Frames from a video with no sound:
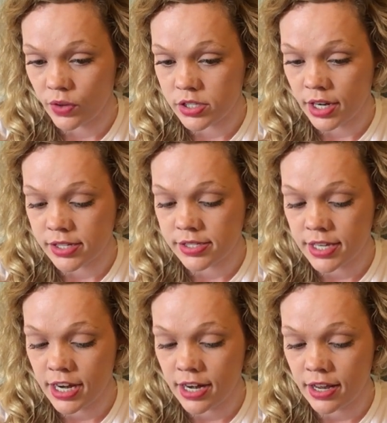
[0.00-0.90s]
There's like a
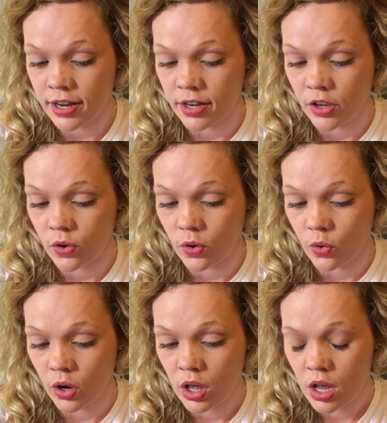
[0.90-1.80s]
seed in
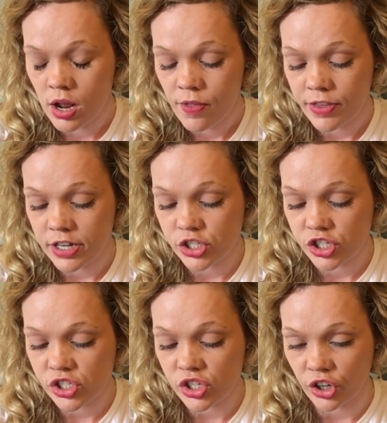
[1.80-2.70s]
you that has
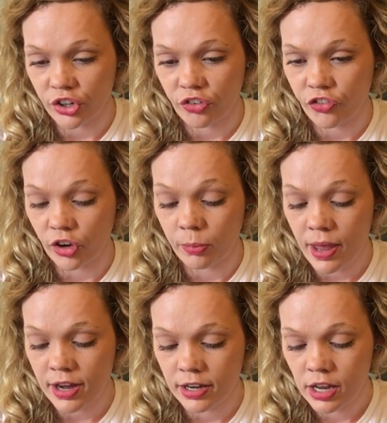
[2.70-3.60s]
just started to
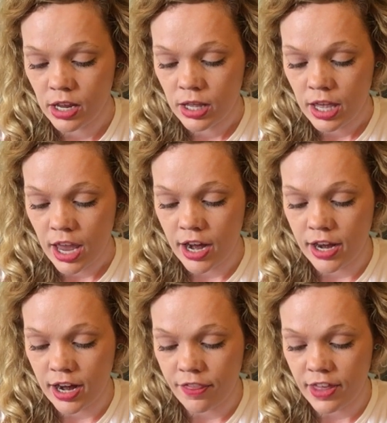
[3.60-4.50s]
ferment.
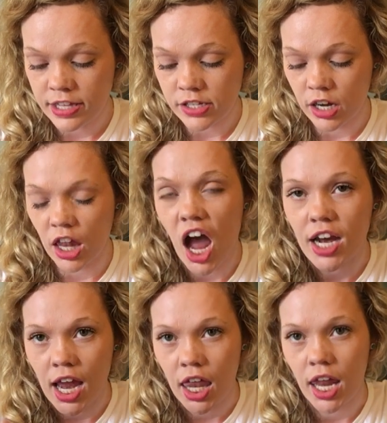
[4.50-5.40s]
And I think it's
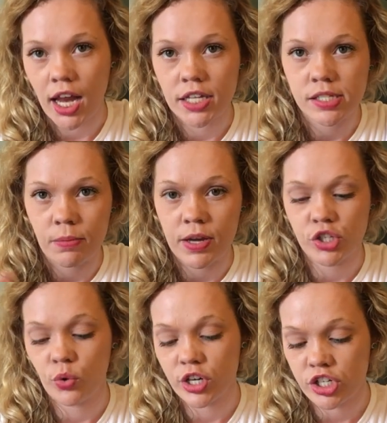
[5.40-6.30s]
unlocking like some
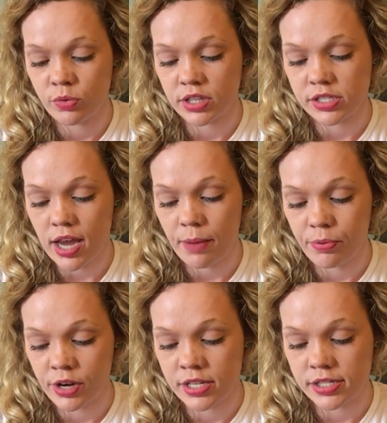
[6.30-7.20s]
intuition with this High
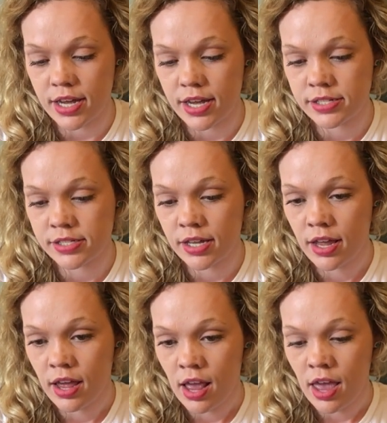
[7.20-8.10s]
Priestess.
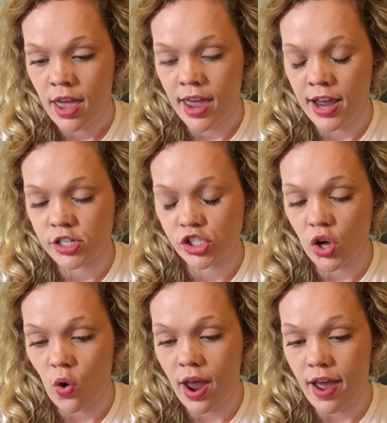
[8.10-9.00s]
And
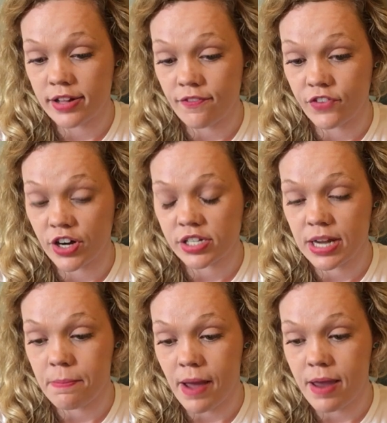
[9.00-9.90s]
so at first
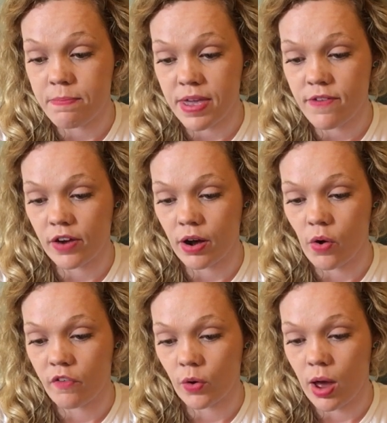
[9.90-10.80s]
it might be very
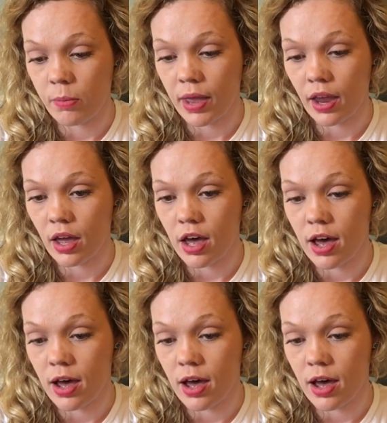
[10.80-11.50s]
overwhelming.